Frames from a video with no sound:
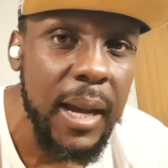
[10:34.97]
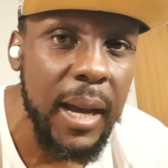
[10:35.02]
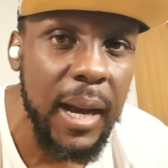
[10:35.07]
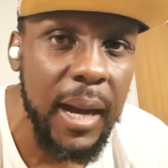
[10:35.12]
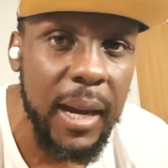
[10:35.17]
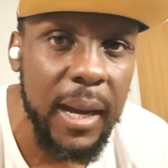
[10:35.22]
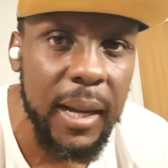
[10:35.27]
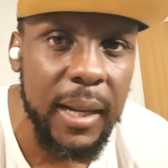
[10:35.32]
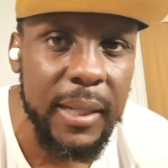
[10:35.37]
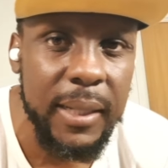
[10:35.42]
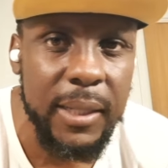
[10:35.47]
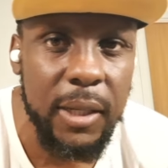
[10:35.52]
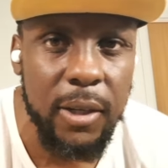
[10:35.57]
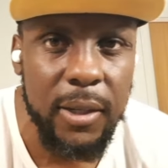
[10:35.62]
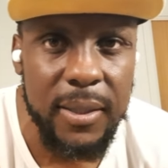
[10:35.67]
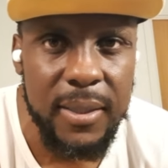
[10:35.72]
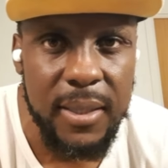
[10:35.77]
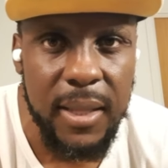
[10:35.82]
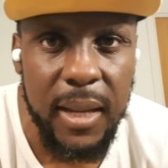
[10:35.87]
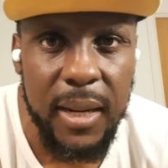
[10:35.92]
uh, in
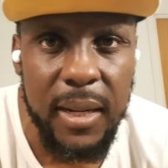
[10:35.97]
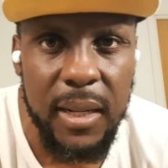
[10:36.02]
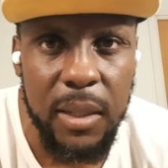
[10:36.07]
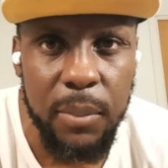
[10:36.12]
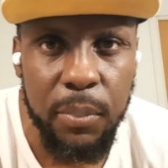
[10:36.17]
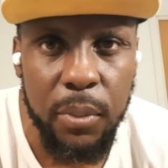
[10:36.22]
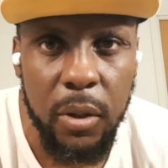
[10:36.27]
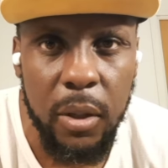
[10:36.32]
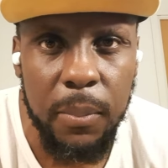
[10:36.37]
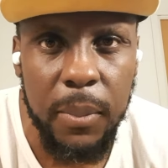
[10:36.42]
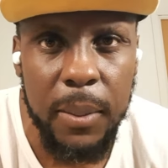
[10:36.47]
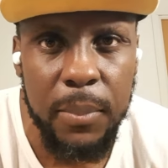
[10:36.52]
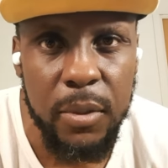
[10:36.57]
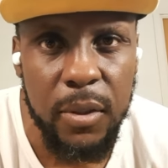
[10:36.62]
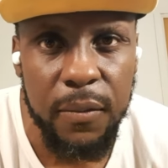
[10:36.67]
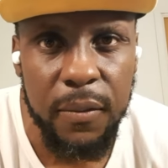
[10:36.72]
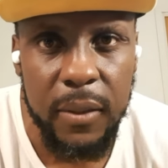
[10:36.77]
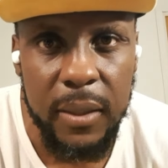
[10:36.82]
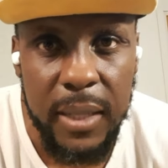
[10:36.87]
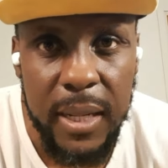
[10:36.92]
understanding the problems
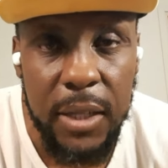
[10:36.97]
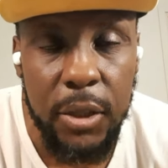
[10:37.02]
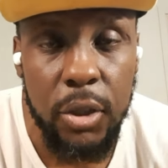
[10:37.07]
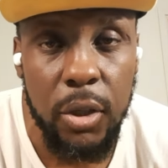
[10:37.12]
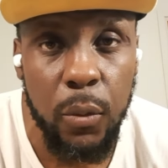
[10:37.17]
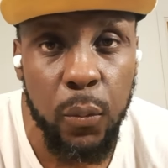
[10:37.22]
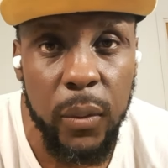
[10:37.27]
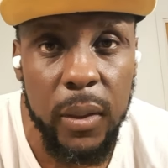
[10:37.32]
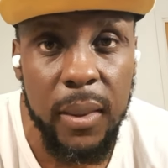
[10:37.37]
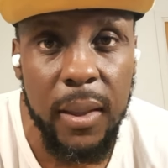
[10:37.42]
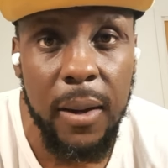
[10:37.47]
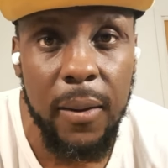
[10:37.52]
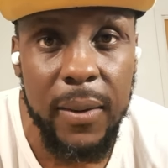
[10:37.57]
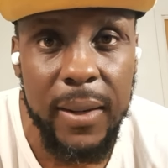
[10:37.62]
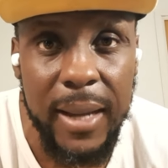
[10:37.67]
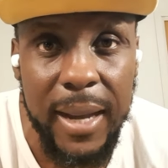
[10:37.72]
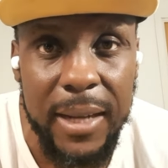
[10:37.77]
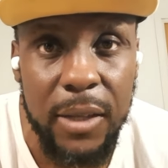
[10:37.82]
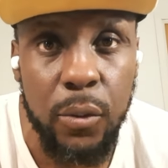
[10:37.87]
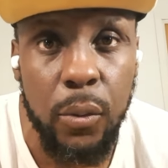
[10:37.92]
of a nation without
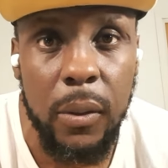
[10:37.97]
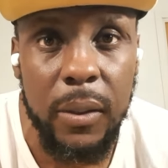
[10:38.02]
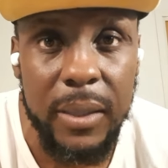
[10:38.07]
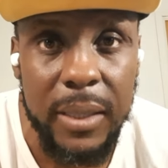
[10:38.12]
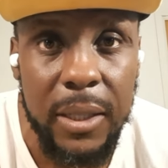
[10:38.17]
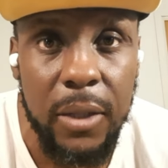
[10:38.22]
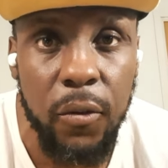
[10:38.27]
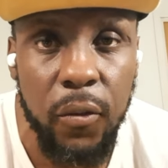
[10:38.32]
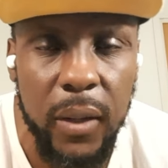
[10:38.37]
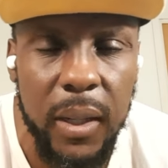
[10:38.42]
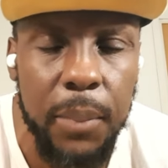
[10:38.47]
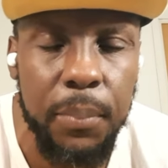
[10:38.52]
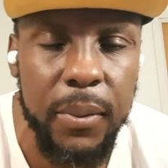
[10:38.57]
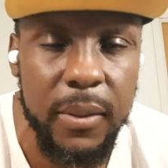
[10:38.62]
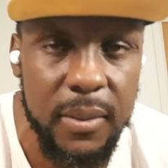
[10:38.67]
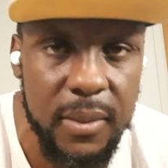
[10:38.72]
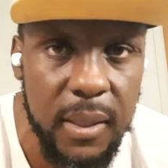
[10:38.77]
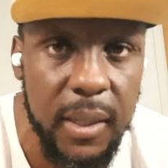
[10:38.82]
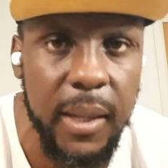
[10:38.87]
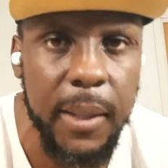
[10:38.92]
the actual degree
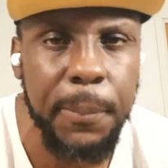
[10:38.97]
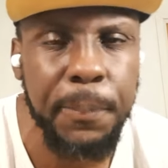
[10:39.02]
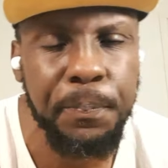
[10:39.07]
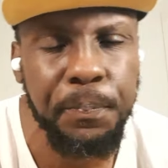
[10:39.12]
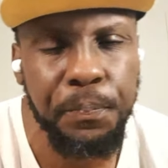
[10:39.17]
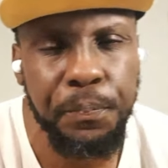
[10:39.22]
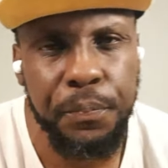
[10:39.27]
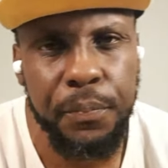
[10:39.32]
per se.